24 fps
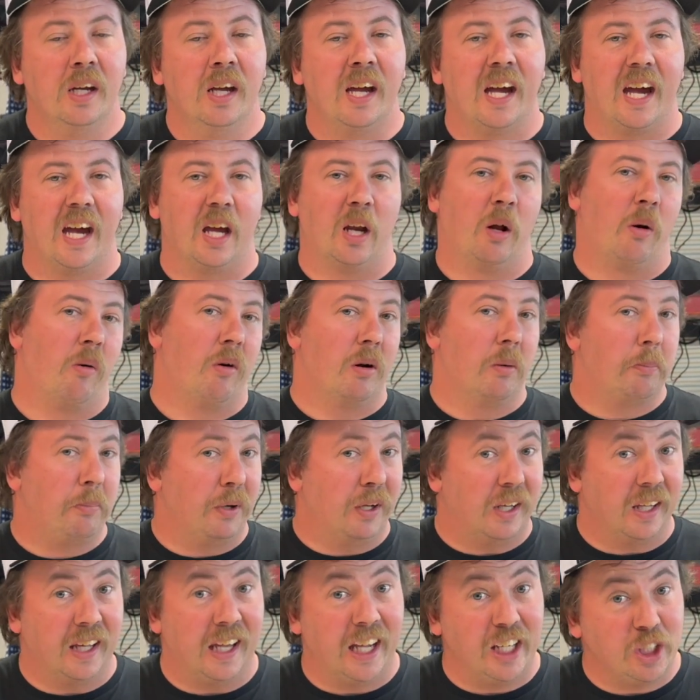and I want to
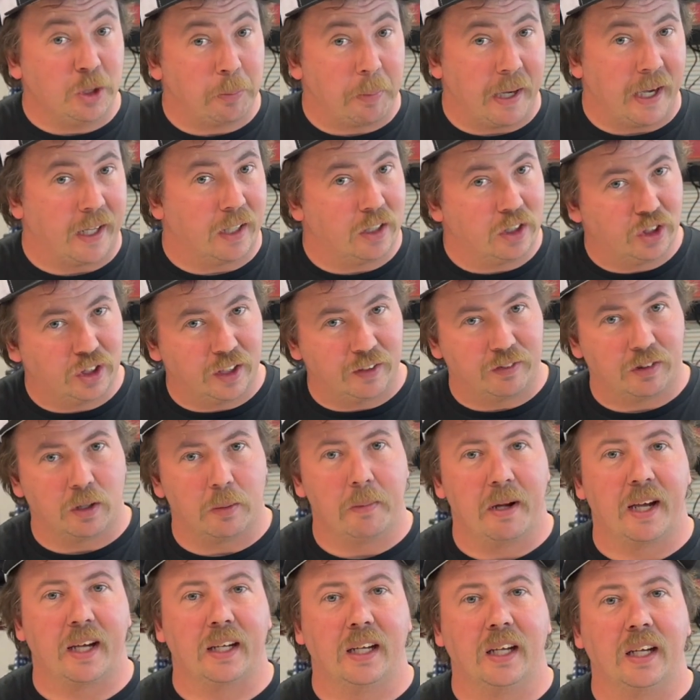put an H pattern shifter
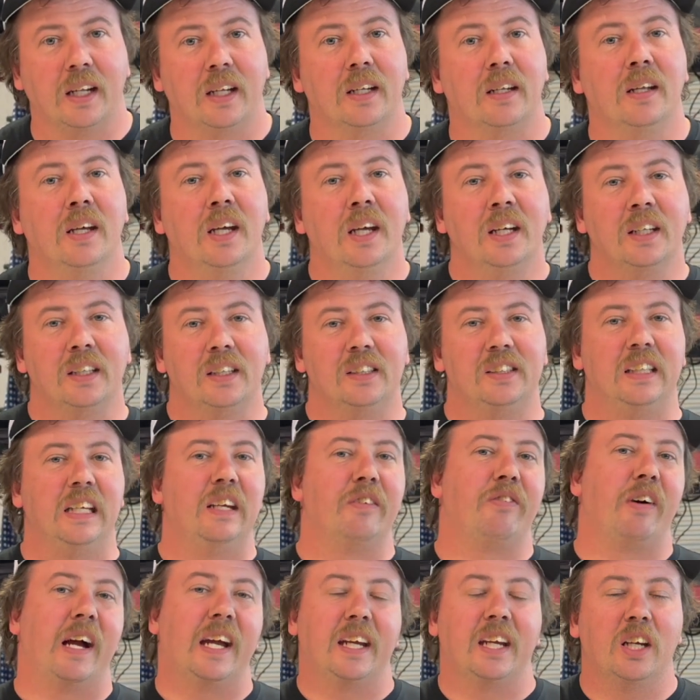back in it to see if
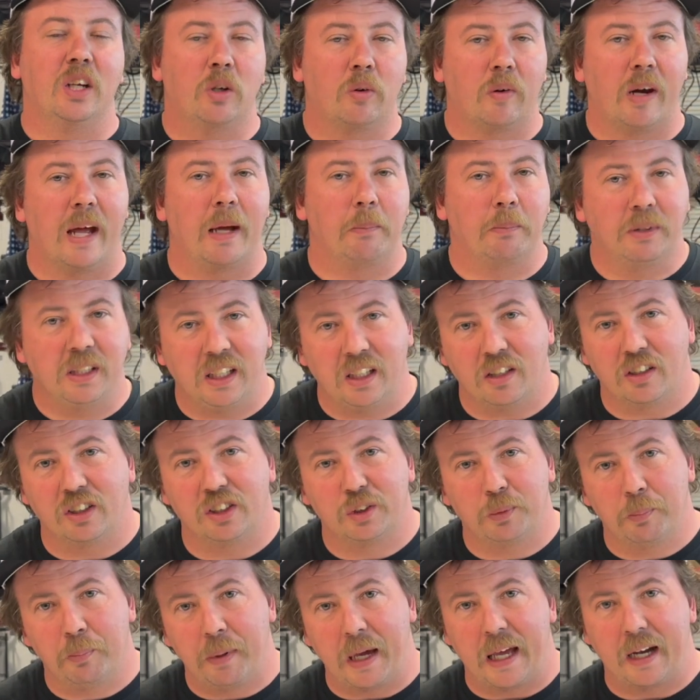I can grab gears
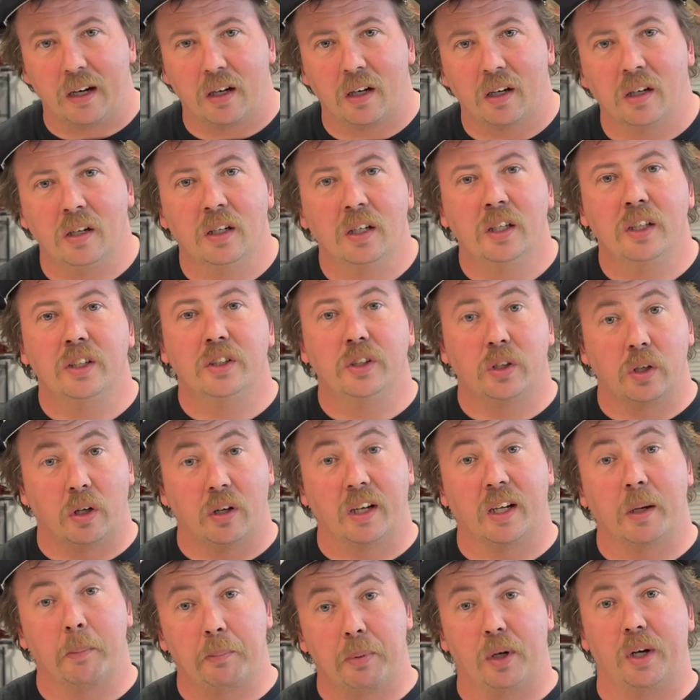better
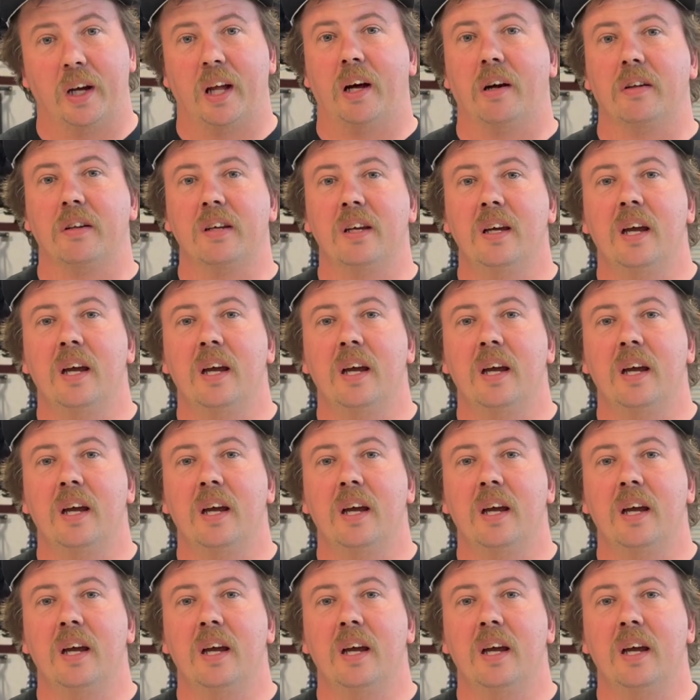during a burnout.